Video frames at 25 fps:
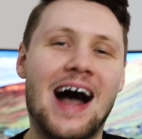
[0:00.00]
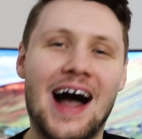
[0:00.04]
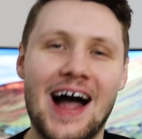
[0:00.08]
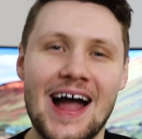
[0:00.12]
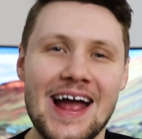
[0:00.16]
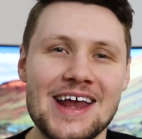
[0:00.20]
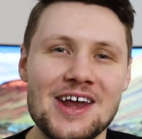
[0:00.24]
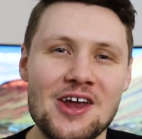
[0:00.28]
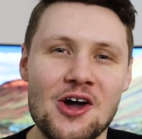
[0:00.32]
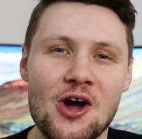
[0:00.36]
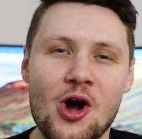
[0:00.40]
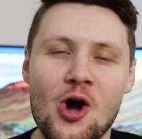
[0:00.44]

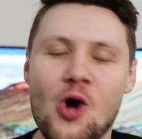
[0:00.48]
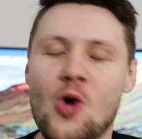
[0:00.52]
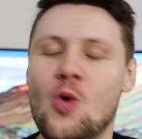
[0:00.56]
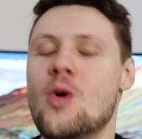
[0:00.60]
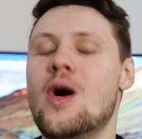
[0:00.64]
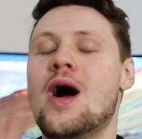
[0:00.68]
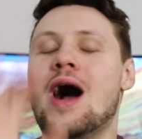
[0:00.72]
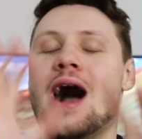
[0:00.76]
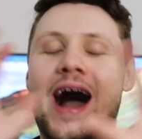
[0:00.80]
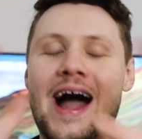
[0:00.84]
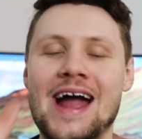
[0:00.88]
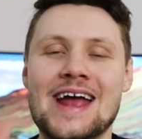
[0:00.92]
I
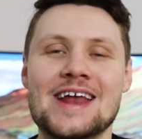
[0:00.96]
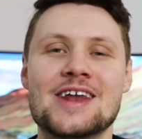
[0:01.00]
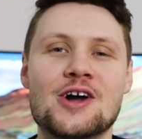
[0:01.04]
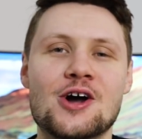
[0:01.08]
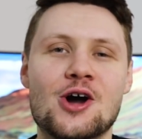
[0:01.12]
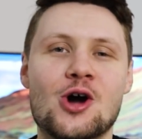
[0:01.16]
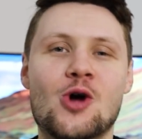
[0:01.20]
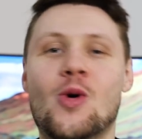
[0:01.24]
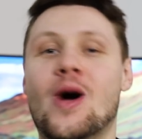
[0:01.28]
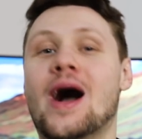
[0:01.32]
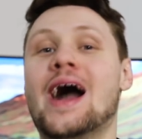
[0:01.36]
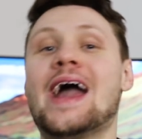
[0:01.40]
know, I
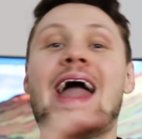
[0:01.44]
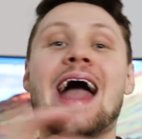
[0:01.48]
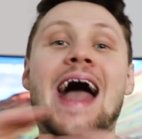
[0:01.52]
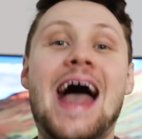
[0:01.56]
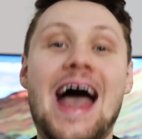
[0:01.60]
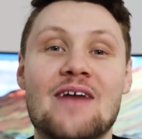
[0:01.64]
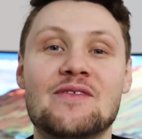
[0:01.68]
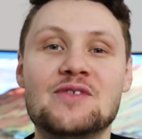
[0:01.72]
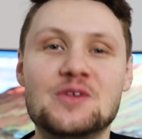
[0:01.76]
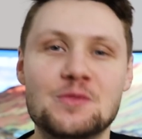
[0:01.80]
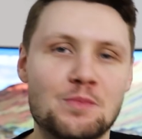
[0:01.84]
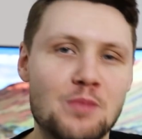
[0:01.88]
know, I
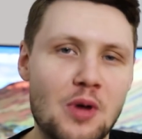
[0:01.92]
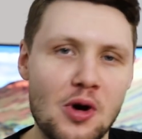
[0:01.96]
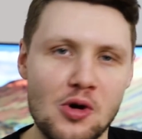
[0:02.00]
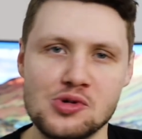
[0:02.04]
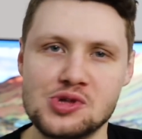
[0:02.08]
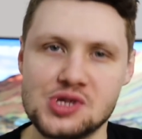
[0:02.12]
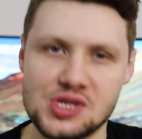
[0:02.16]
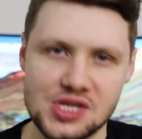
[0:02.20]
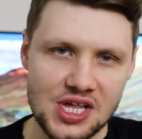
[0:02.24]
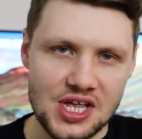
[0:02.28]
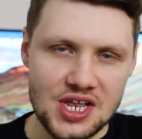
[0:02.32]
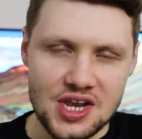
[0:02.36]
haven't
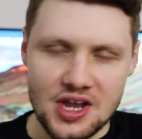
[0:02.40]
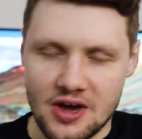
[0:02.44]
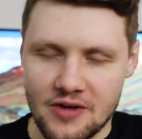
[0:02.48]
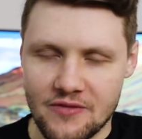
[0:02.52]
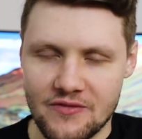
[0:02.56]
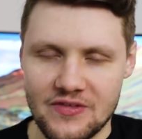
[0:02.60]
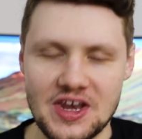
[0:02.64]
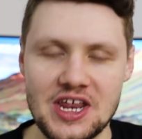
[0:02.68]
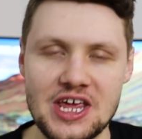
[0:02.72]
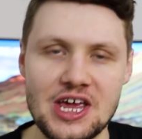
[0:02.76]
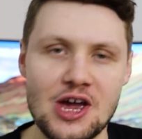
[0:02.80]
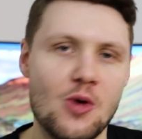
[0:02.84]
posted a
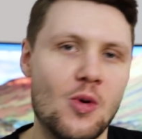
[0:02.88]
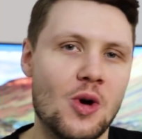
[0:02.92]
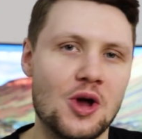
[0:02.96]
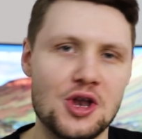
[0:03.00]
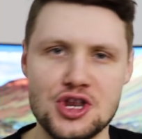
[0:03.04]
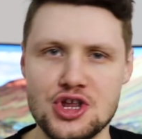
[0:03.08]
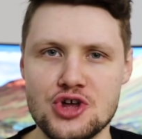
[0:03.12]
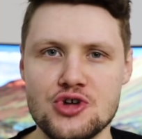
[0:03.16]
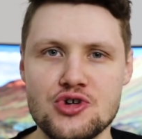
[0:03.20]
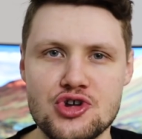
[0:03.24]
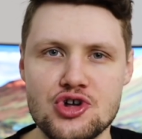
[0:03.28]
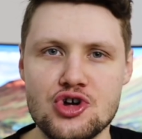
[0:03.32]
video
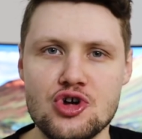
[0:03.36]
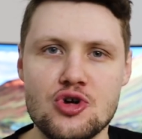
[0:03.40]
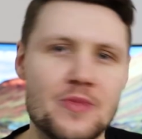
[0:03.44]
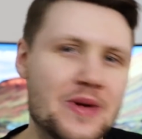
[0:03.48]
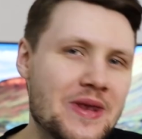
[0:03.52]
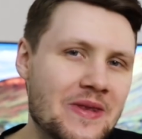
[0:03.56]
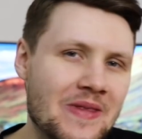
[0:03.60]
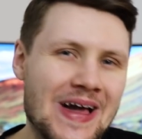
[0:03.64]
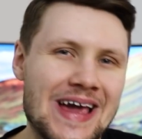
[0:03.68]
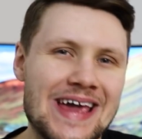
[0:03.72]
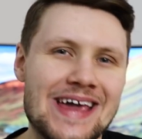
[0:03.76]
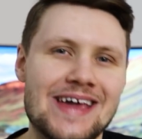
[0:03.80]
on
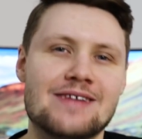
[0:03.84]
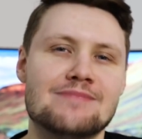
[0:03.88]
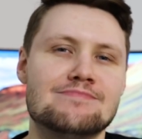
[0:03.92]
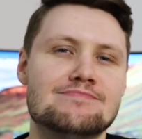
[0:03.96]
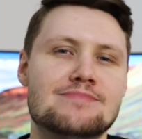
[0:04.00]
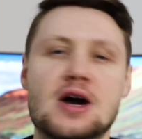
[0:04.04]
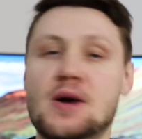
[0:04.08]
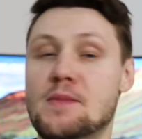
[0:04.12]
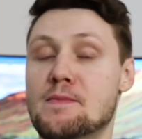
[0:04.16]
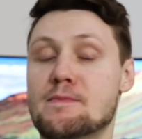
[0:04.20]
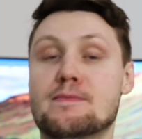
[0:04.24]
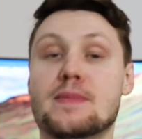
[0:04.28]
YouTube in like
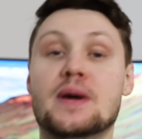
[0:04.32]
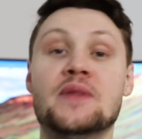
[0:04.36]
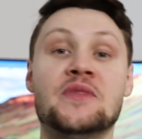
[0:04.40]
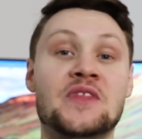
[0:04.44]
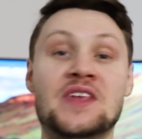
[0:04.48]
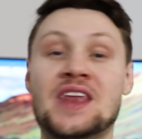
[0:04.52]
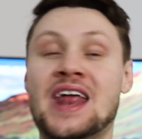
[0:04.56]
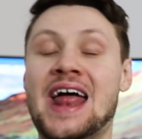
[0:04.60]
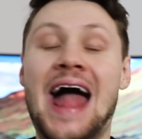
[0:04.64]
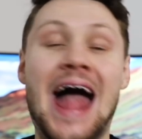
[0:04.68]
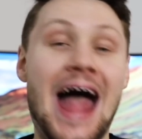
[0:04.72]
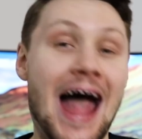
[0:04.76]
a
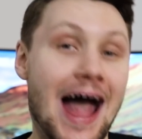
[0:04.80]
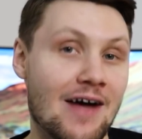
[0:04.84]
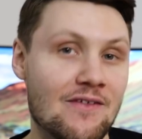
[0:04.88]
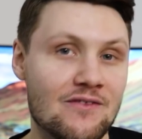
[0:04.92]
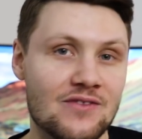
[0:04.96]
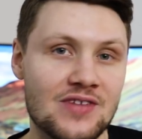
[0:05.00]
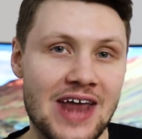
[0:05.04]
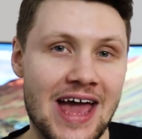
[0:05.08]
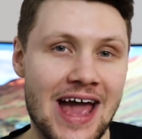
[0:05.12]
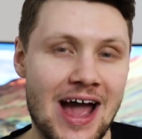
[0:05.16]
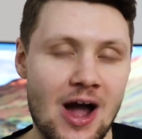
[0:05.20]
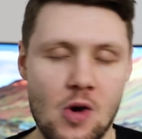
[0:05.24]
month and a
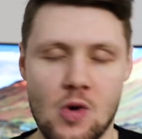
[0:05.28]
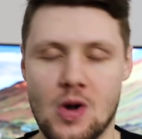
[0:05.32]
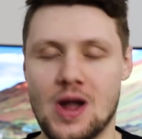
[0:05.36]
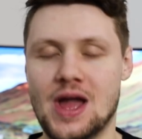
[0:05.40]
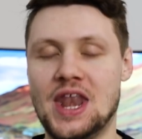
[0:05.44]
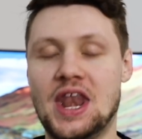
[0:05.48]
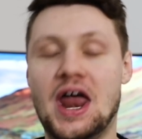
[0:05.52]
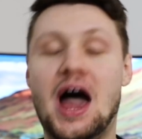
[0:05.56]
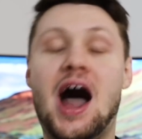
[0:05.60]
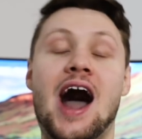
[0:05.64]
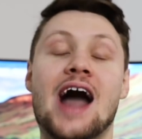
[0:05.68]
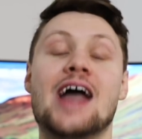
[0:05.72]
half now,
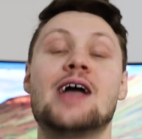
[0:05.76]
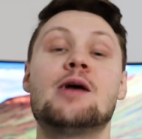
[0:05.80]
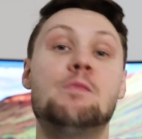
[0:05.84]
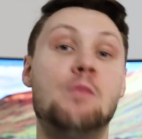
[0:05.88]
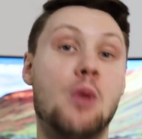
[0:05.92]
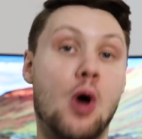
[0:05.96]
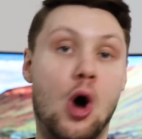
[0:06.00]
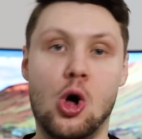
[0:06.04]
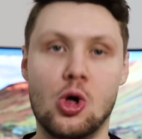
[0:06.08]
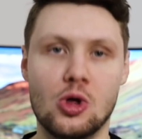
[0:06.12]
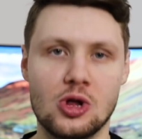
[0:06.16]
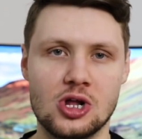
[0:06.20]
and I
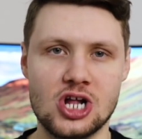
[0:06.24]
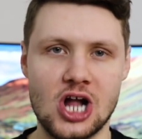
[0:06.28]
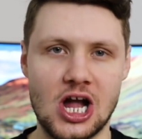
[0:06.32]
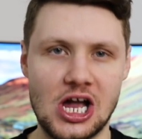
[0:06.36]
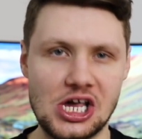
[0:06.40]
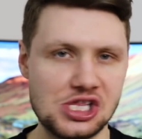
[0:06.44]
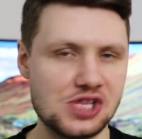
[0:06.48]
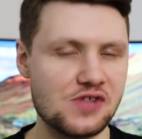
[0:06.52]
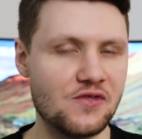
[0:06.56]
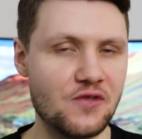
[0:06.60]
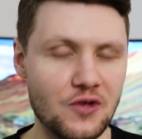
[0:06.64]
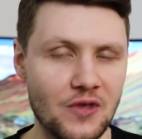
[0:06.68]

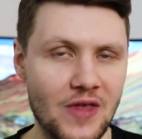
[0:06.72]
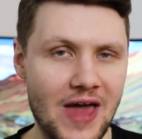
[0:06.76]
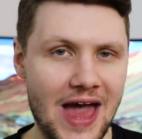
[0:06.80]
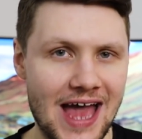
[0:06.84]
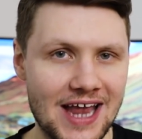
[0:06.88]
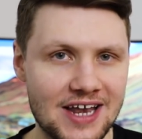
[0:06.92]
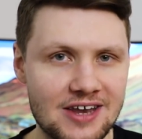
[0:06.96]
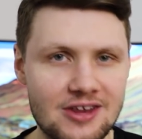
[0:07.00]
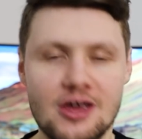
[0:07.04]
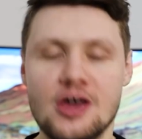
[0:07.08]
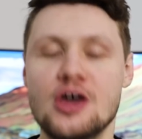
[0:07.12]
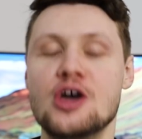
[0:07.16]
apologize for
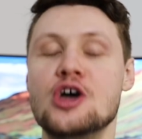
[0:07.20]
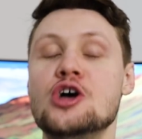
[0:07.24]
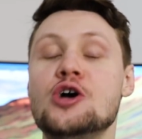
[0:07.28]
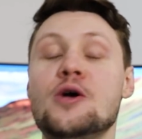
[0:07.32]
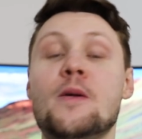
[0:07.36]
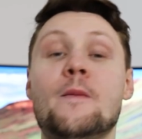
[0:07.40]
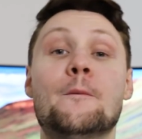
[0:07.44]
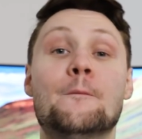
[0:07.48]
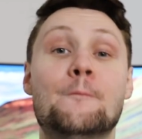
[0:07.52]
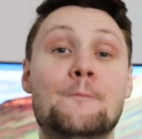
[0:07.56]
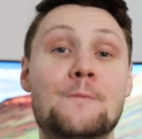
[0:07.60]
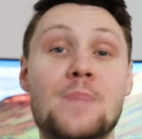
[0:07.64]
that,
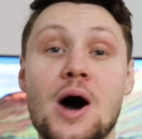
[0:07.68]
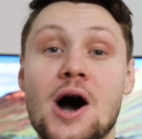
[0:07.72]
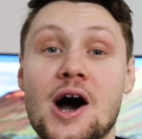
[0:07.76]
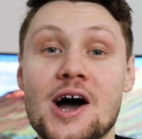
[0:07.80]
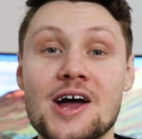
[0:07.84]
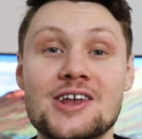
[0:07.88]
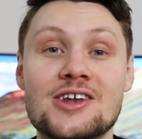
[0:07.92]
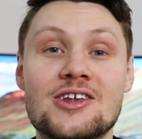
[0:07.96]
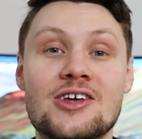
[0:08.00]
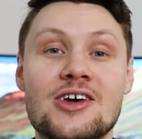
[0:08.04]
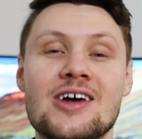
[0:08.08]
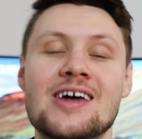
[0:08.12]

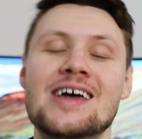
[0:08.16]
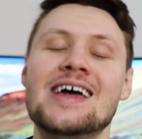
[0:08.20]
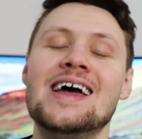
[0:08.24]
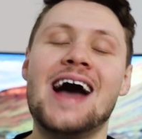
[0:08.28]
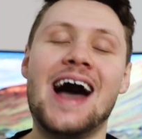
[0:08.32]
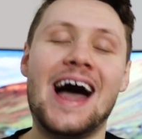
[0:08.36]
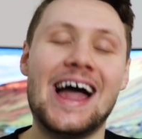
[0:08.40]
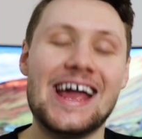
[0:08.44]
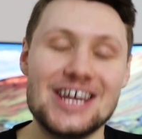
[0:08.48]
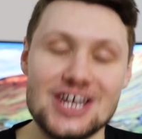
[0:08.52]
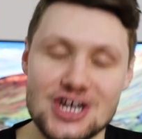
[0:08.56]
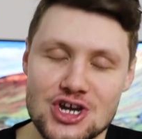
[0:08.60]
but
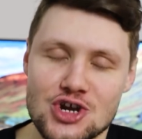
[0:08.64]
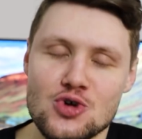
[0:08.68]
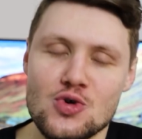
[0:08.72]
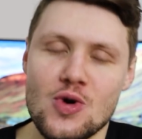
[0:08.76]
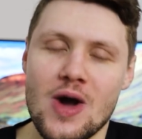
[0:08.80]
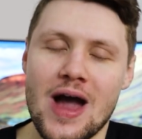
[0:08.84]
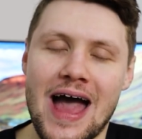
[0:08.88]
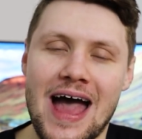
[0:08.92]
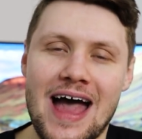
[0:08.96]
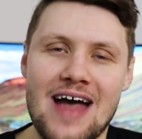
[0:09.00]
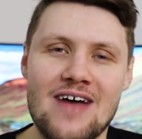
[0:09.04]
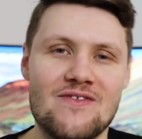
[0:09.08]
I
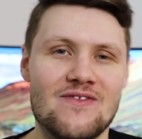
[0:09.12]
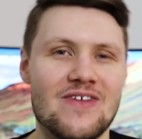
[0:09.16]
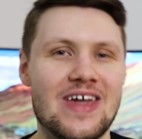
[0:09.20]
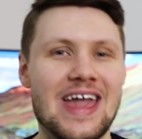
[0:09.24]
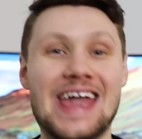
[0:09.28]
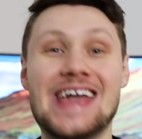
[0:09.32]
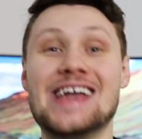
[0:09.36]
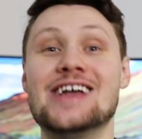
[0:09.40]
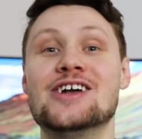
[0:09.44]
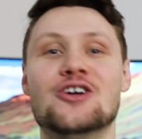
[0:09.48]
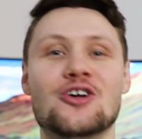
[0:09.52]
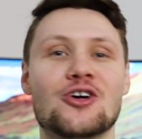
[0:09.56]
do have
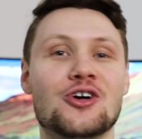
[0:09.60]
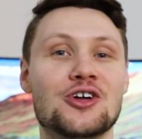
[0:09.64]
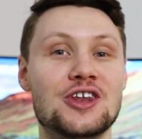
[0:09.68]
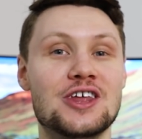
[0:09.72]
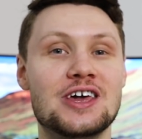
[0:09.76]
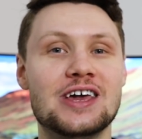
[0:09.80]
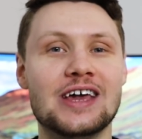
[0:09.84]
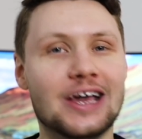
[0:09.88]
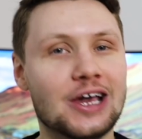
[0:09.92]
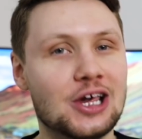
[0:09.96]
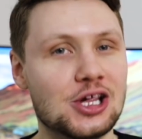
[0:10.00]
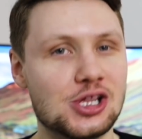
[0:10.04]
a
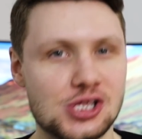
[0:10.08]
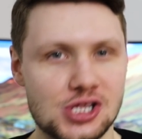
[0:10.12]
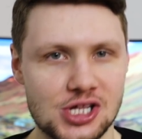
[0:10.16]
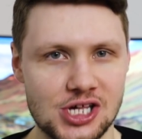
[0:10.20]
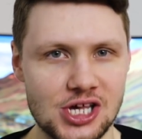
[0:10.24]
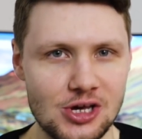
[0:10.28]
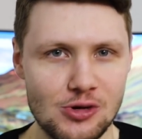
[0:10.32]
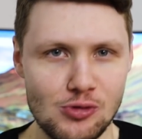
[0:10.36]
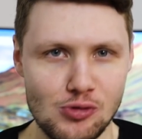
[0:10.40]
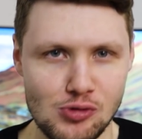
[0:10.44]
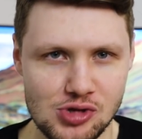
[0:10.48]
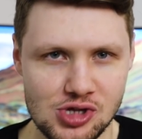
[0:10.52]
good
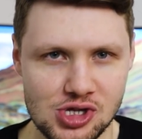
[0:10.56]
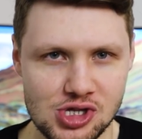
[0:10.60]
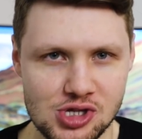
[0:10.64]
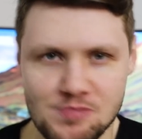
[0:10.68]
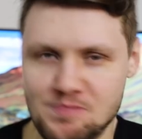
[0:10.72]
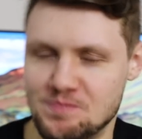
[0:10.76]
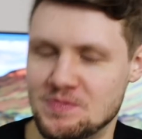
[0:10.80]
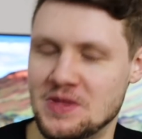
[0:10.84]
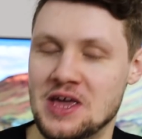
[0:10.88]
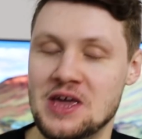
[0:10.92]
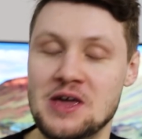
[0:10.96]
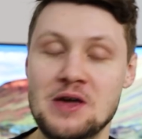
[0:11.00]
excuse.